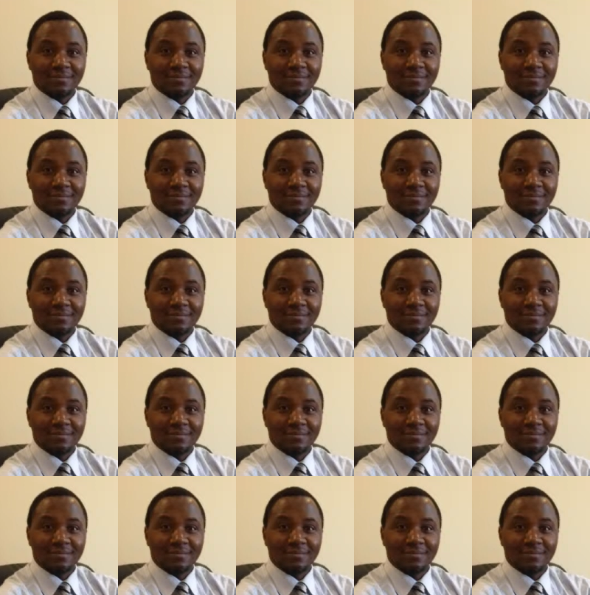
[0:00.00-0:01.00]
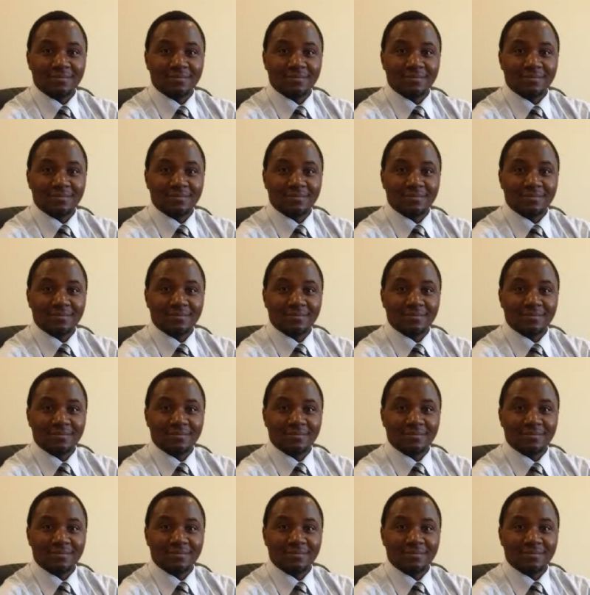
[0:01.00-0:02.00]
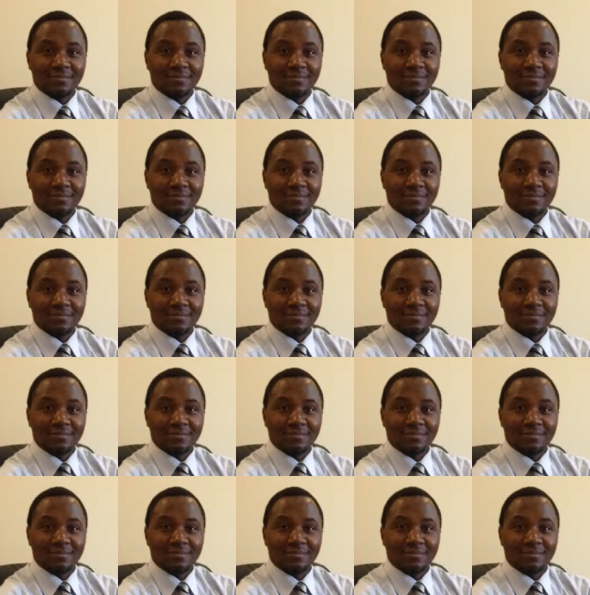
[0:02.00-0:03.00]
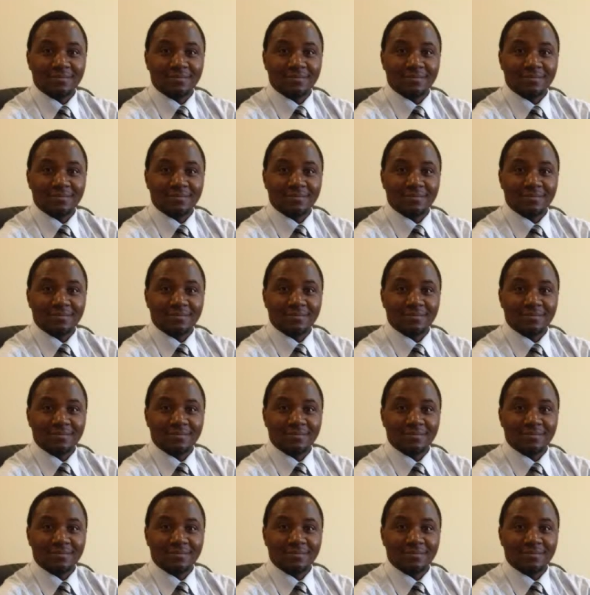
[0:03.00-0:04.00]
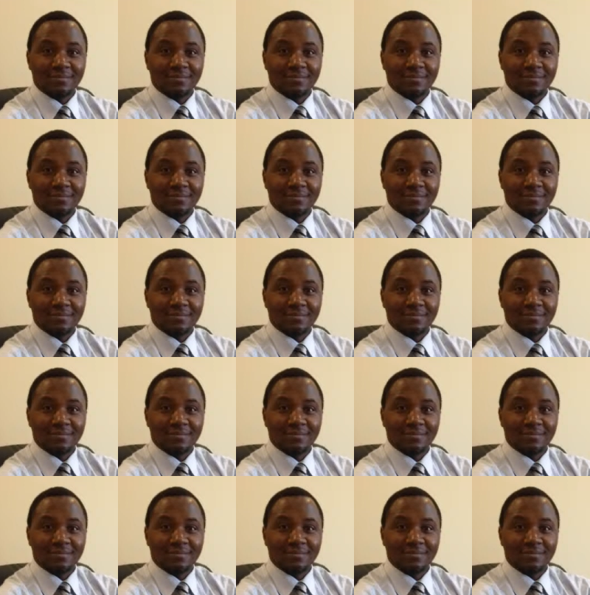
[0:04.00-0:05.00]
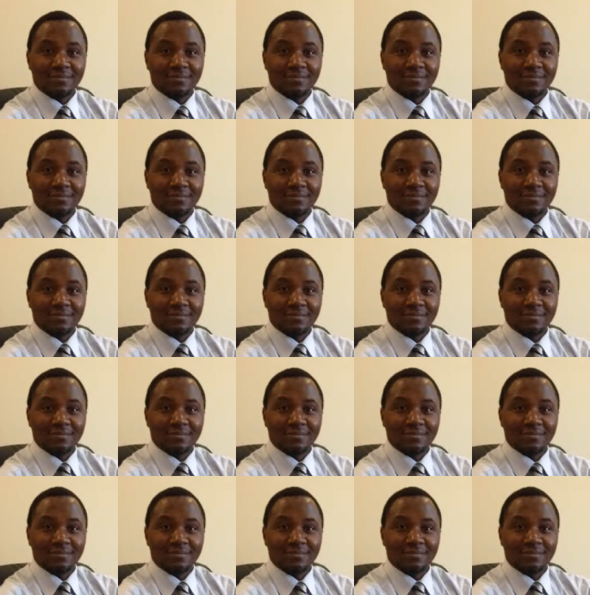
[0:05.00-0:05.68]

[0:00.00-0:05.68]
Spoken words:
This is a still picture; no speech is visible.